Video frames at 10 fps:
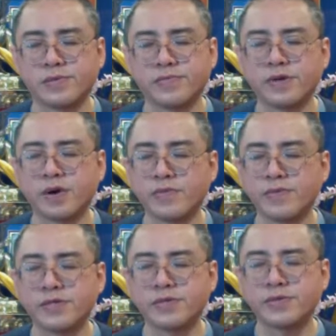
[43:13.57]
be
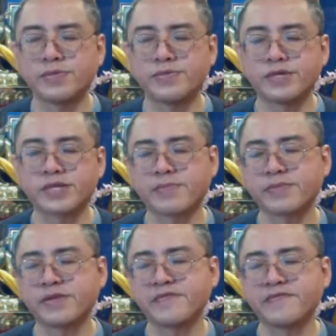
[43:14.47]
open,
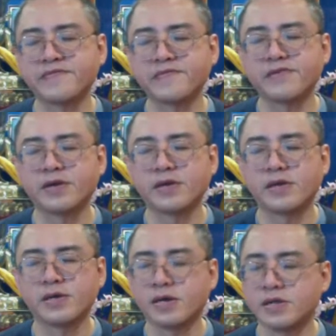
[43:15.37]
receptive,
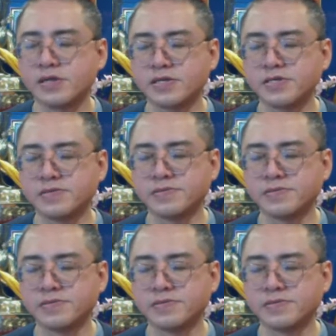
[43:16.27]
and listen.